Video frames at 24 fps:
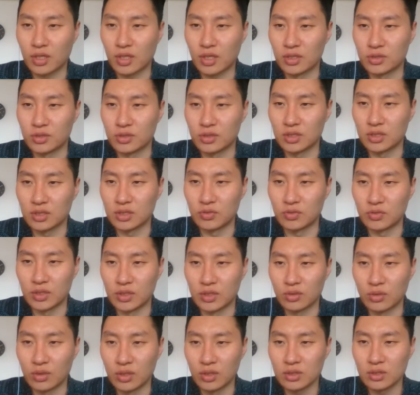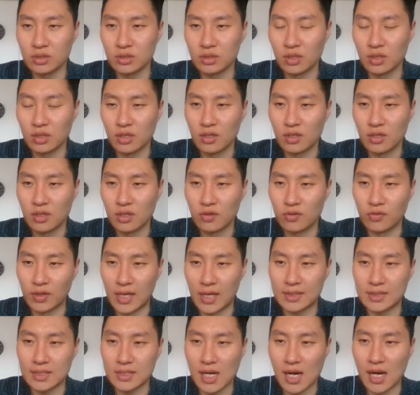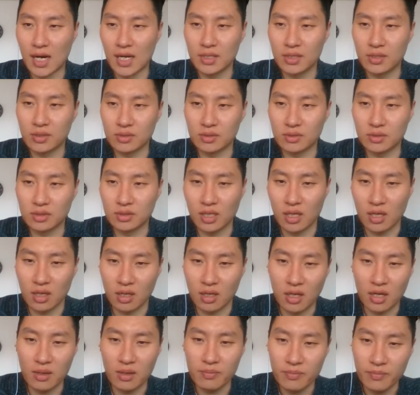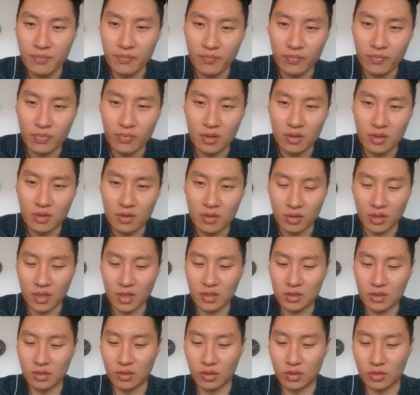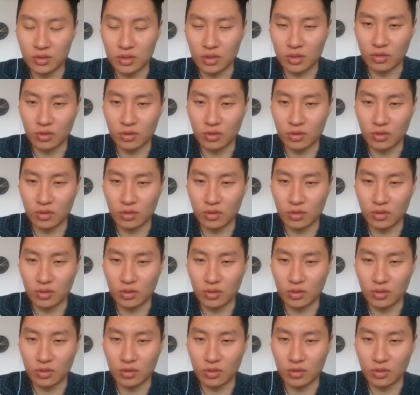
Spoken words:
can use this resource, flaticon.com, right? Those